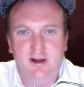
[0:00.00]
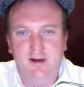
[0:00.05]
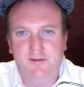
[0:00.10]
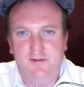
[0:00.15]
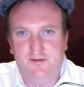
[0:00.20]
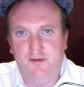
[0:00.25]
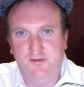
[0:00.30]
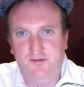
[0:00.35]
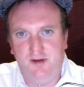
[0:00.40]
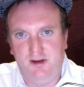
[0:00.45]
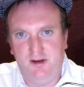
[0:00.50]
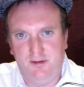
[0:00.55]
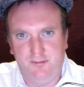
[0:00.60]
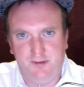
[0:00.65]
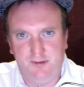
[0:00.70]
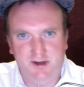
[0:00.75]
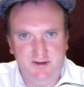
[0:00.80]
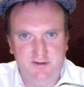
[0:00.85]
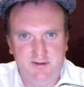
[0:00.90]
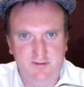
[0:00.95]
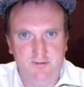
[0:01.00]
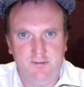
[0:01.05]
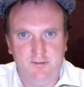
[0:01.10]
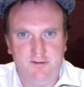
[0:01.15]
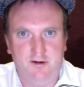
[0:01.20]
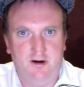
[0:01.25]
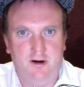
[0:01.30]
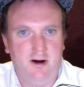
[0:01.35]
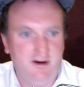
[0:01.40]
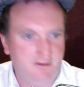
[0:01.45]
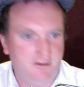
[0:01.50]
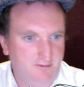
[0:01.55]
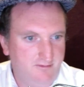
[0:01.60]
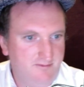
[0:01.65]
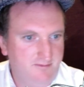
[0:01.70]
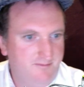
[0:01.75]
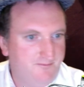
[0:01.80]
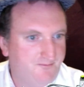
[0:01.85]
Formula Regional title.